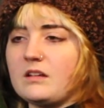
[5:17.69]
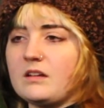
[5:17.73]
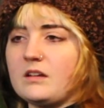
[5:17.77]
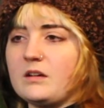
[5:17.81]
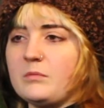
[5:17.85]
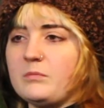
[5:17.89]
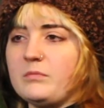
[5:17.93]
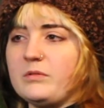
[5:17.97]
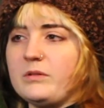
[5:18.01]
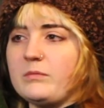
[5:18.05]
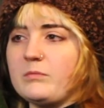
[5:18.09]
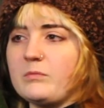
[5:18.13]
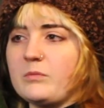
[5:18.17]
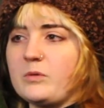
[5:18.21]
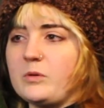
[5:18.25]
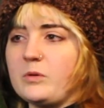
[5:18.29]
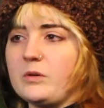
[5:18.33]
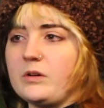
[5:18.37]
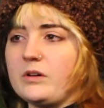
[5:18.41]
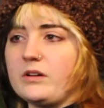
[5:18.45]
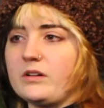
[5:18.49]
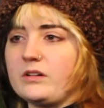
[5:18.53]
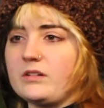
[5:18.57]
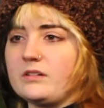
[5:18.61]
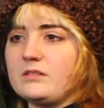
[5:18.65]
a bit
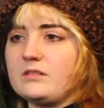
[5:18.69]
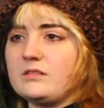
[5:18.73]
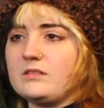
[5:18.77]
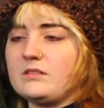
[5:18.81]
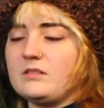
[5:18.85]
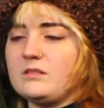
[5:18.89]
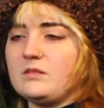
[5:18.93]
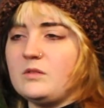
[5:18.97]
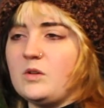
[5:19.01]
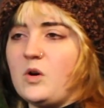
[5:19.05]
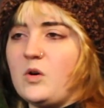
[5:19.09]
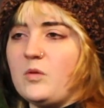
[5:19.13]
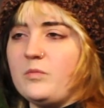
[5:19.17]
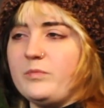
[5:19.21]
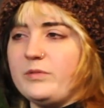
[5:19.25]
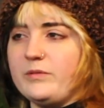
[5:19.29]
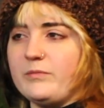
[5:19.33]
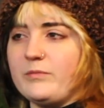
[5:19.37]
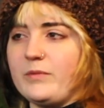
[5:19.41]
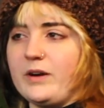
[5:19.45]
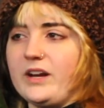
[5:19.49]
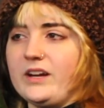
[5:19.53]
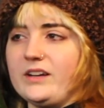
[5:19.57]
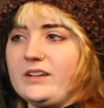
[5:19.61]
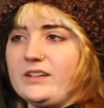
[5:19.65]
more
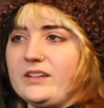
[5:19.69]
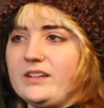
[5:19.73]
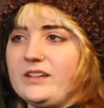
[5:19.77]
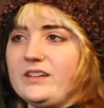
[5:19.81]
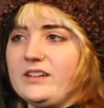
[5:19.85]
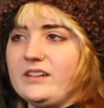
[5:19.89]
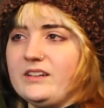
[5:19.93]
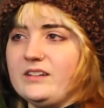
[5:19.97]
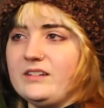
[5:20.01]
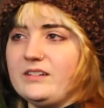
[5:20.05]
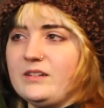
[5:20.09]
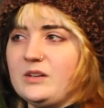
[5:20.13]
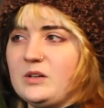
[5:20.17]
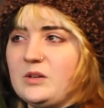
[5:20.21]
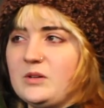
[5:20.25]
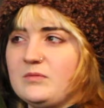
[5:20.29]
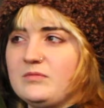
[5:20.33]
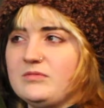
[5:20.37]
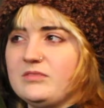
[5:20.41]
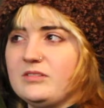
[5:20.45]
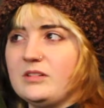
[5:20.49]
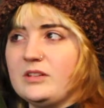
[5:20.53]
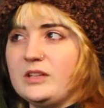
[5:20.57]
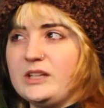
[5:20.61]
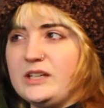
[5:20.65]
open-minded and
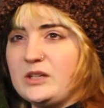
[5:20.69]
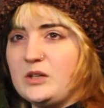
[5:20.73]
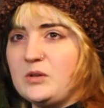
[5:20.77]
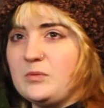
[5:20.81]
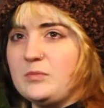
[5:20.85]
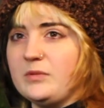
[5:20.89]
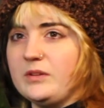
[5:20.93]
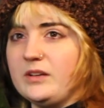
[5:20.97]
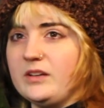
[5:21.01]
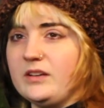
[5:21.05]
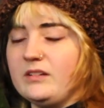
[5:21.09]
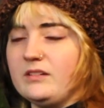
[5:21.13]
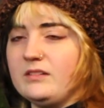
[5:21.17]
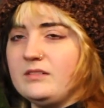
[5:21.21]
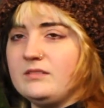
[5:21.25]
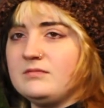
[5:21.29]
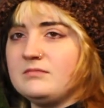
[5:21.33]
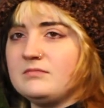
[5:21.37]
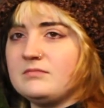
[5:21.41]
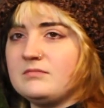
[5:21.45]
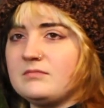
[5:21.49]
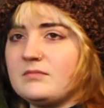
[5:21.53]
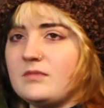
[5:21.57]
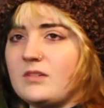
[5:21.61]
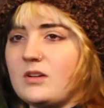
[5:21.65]
hopefully
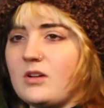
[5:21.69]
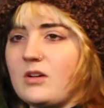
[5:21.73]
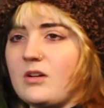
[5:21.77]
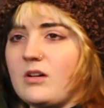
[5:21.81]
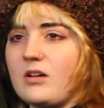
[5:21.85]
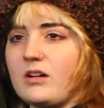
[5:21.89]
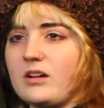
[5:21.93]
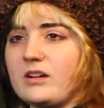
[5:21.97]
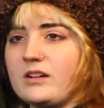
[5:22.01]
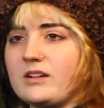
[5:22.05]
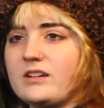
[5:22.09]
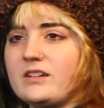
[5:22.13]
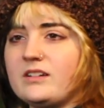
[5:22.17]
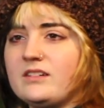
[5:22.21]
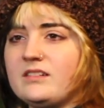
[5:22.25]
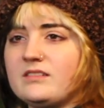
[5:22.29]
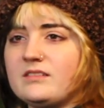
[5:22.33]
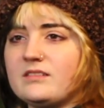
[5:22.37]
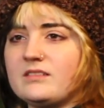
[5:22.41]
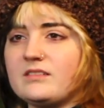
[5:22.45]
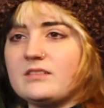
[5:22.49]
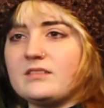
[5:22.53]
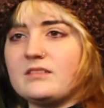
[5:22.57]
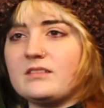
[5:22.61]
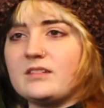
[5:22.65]
open-hearted
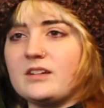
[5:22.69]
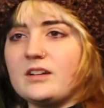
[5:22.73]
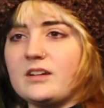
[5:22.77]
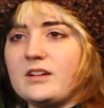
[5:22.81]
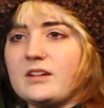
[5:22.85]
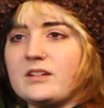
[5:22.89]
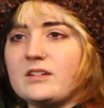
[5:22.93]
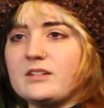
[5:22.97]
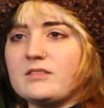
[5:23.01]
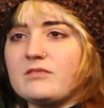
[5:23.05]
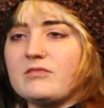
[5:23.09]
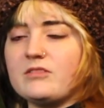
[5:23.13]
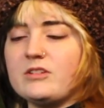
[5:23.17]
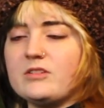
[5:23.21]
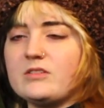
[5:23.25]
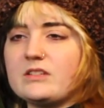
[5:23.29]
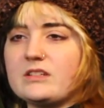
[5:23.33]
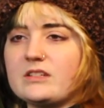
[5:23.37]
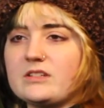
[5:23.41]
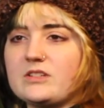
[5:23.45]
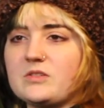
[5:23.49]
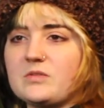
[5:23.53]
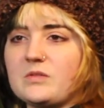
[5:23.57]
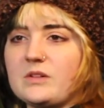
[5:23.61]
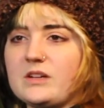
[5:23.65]
on a few
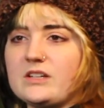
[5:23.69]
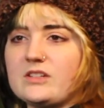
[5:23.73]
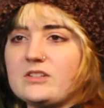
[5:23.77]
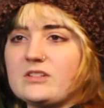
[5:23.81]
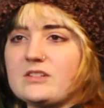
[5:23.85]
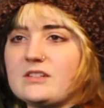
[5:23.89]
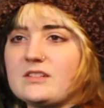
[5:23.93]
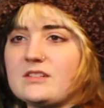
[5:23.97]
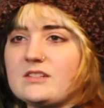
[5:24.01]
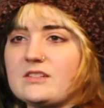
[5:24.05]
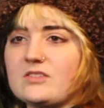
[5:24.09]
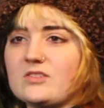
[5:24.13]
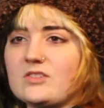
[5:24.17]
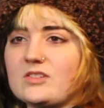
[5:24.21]
situations.